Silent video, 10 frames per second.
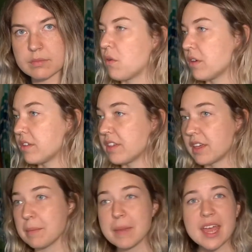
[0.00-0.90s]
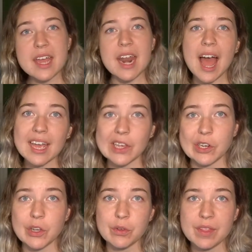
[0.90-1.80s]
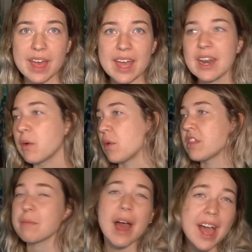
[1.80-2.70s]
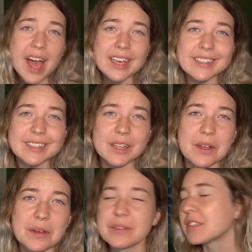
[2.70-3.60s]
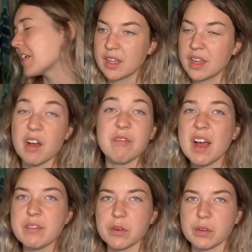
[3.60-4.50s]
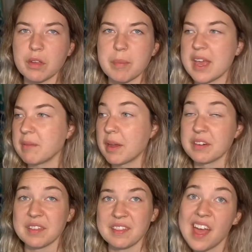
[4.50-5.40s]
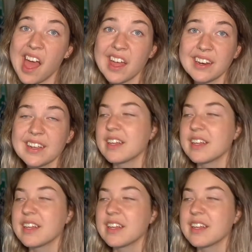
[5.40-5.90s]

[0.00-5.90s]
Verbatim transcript: or you think, man, I could do that with my eyes closed. A five-year-old could paint better than that.